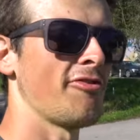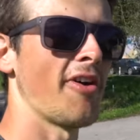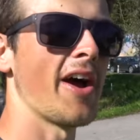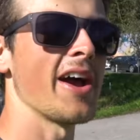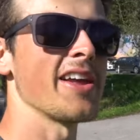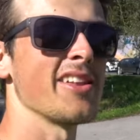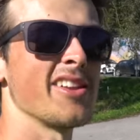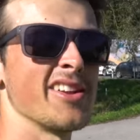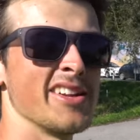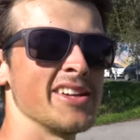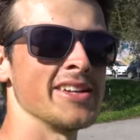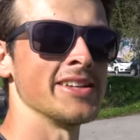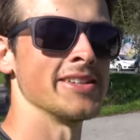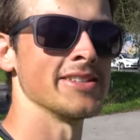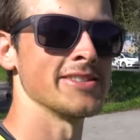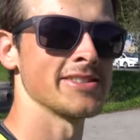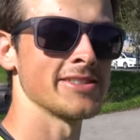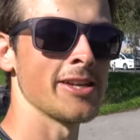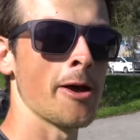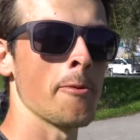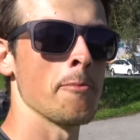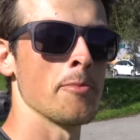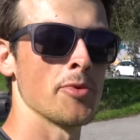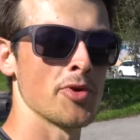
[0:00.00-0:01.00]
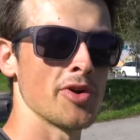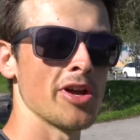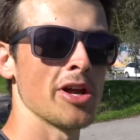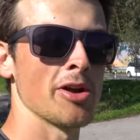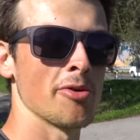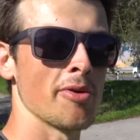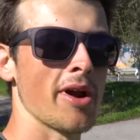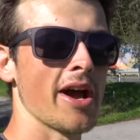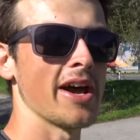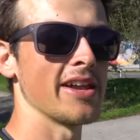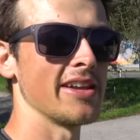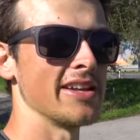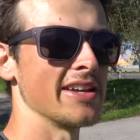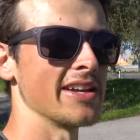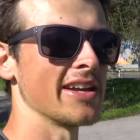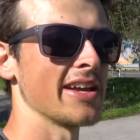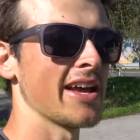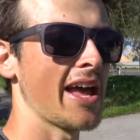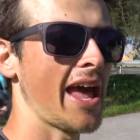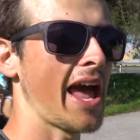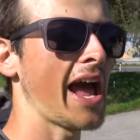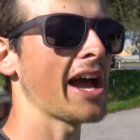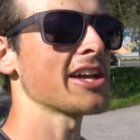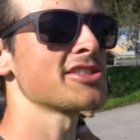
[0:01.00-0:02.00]
Finally, some real riding.
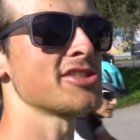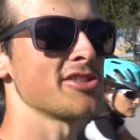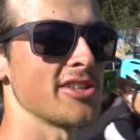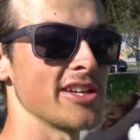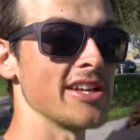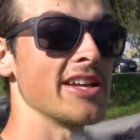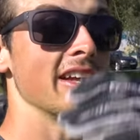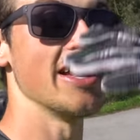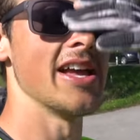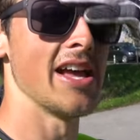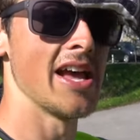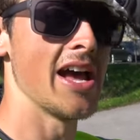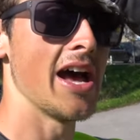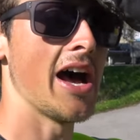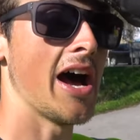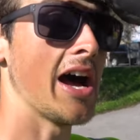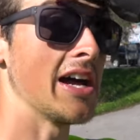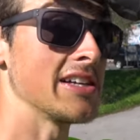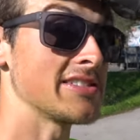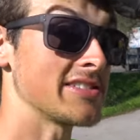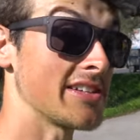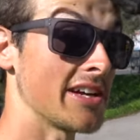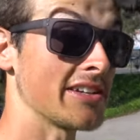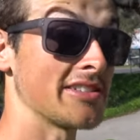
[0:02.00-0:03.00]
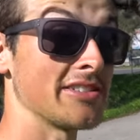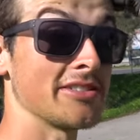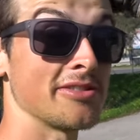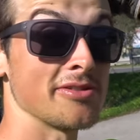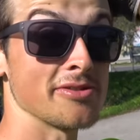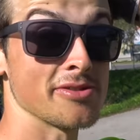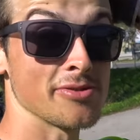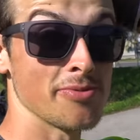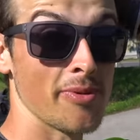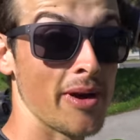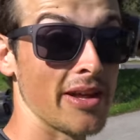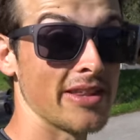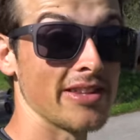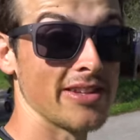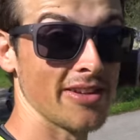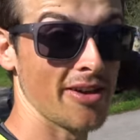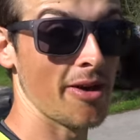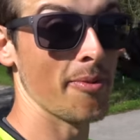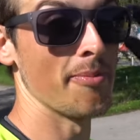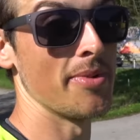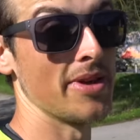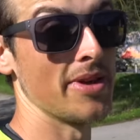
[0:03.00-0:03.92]
Actually, I started to sweat a